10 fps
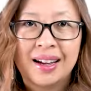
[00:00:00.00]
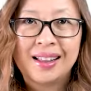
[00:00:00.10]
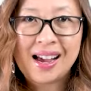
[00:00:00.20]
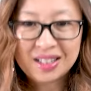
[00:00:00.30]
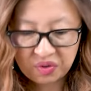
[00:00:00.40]

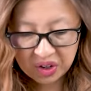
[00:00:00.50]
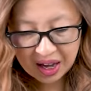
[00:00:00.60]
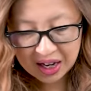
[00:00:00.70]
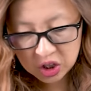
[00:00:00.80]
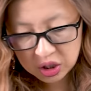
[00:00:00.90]

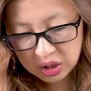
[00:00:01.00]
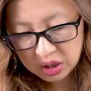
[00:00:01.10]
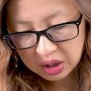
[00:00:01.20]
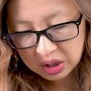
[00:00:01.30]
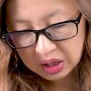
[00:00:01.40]
Classification
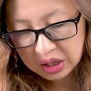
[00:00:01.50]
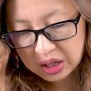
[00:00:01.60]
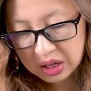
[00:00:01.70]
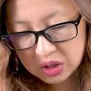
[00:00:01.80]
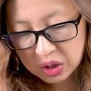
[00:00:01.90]

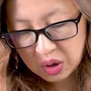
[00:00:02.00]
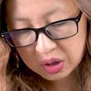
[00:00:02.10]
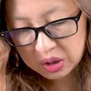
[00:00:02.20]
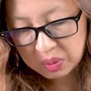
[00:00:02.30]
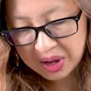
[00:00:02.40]
is
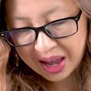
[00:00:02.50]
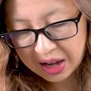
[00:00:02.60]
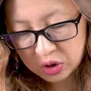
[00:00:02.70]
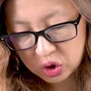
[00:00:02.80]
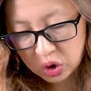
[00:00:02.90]
going to be
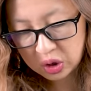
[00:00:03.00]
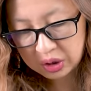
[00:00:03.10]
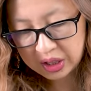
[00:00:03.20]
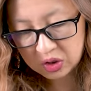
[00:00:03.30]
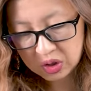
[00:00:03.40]
our journal
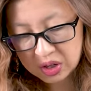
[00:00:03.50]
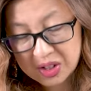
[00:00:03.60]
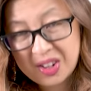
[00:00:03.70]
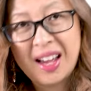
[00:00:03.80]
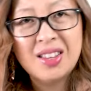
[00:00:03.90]
entries.
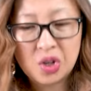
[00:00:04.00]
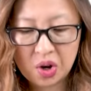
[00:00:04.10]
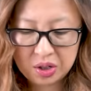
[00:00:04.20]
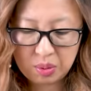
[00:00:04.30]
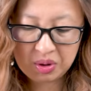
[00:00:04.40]
So that's
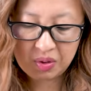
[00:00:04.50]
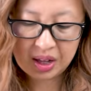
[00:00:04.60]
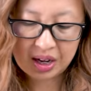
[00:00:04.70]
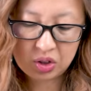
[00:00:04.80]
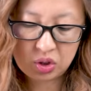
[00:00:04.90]
going to be
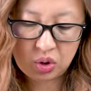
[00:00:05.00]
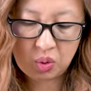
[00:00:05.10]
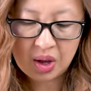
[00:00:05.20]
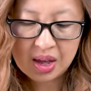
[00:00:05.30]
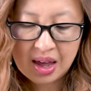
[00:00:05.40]
related
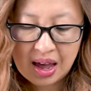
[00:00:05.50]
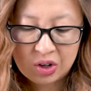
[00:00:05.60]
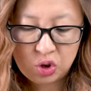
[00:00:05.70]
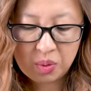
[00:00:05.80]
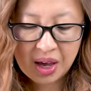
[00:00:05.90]
to,
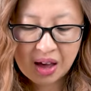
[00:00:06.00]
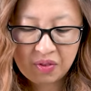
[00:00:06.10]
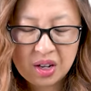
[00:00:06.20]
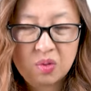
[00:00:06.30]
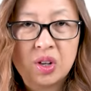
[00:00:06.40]
do we have
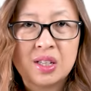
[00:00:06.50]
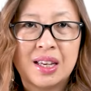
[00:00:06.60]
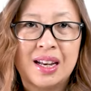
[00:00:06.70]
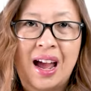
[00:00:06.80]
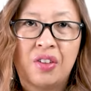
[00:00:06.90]
any
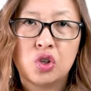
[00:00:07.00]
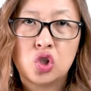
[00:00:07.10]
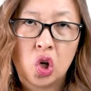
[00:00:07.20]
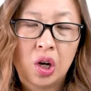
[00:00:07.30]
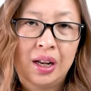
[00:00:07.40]
risk in how the
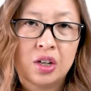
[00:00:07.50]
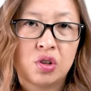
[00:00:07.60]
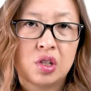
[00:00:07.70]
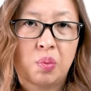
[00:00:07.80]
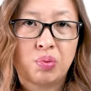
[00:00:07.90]
journal
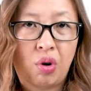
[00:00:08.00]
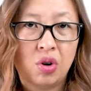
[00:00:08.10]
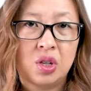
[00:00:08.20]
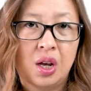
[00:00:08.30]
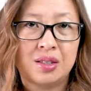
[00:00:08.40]
entries are
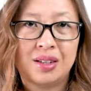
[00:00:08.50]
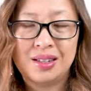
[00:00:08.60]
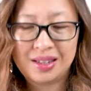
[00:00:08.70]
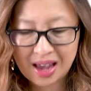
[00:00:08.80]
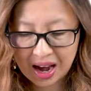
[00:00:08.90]
processed,
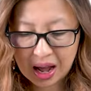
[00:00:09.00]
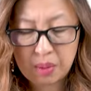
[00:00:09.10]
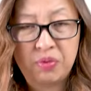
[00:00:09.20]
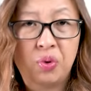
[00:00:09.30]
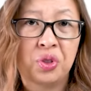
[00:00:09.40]
set
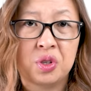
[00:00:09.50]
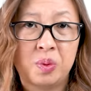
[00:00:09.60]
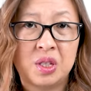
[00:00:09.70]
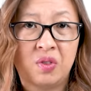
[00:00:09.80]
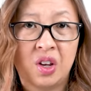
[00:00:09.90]
up for the
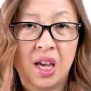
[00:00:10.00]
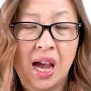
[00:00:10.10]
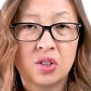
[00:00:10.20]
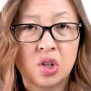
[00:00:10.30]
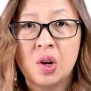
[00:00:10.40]
specific
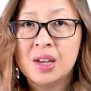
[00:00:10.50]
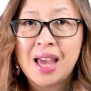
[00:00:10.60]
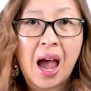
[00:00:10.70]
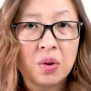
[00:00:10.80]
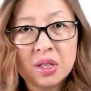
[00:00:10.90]
account? So
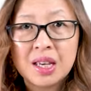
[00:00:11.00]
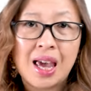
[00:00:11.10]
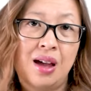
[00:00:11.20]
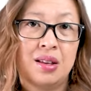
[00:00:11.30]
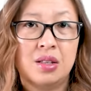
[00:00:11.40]
how is the
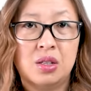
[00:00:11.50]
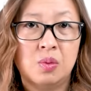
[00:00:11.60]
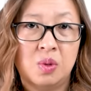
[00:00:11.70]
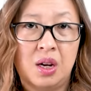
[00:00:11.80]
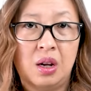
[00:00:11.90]
accounting
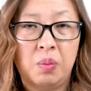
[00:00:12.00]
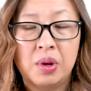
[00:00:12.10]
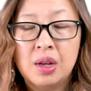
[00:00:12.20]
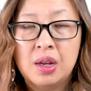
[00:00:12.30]
system set up?